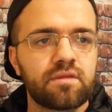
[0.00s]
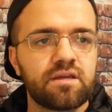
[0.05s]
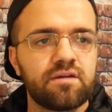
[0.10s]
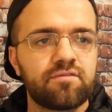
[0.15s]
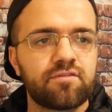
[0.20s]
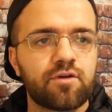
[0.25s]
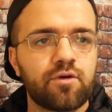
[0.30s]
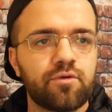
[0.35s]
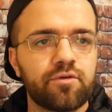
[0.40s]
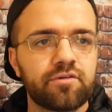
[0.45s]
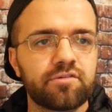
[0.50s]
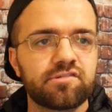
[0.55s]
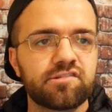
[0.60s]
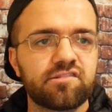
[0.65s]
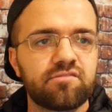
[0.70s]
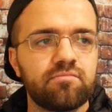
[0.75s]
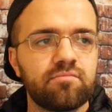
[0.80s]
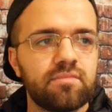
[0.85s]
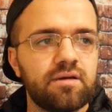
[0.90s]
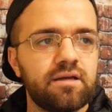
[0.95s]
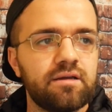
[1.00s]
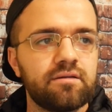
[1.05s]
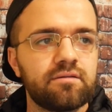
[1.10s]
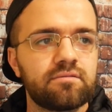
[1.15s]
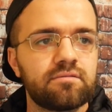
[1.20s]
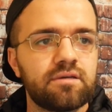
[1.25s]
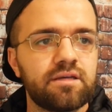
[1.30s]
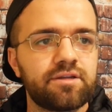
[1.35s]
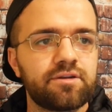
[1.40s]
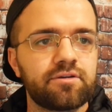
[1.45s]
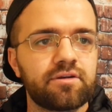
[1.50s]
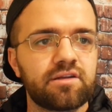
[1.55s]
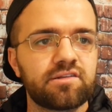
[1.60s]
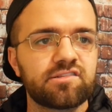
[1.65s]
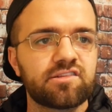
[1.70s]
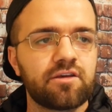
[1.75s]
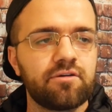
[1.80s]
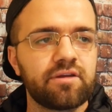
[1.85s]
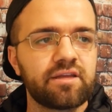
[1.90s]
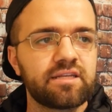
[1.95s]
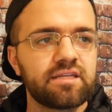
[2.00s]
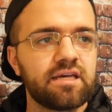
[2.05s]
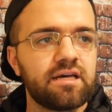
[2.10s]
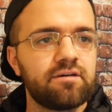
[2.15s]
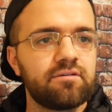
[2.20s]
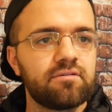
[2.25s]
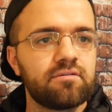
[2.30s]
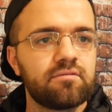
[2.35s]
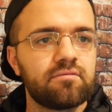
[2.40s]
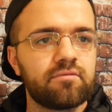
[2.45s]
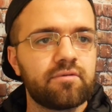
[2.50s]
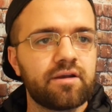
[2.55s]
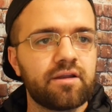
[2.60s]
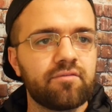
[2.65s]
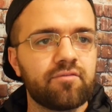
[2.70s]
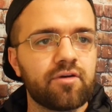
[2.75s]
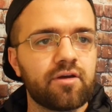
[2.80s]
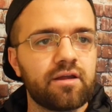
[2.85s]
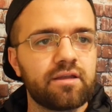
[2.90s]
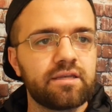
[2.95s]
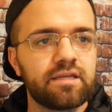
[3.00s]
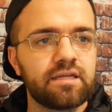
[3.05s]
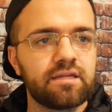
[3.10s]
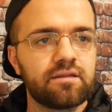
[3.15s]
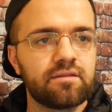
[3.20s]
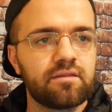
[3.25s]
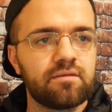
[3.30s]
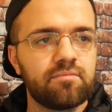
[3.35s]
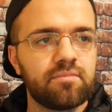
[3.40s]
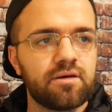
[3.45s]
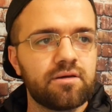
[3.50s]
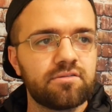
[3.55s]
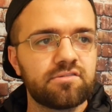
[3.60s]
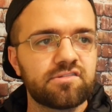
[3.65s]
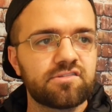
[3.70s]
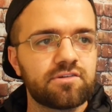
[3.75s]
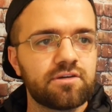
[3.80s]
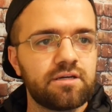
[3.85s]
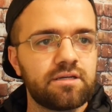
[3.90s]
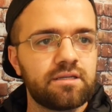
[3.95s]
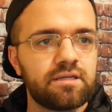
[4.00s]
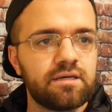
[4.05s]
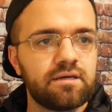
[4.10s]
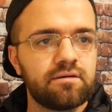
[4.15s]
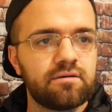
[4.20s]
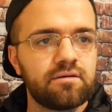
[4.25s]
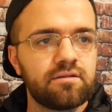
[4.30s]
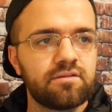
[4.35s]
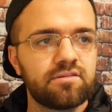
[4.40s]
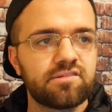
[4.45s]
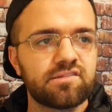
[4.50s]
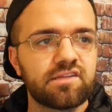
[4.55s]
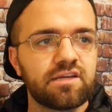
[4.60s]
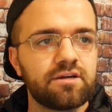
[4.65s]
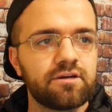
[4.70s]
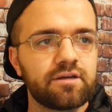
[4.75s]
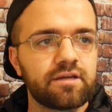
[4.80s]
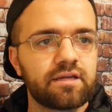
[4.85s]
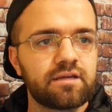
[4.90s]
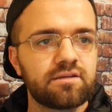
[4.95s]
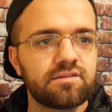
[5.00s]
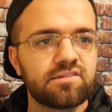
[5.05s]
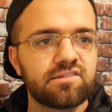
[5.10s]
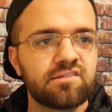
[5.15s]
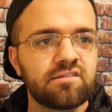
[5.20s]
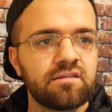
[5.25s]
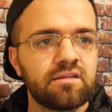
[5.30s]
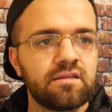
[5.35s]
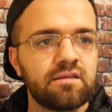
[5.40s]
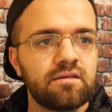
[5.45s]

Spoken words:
Of course, my internet's going down whenever I need it the most right now. Sorry, guys.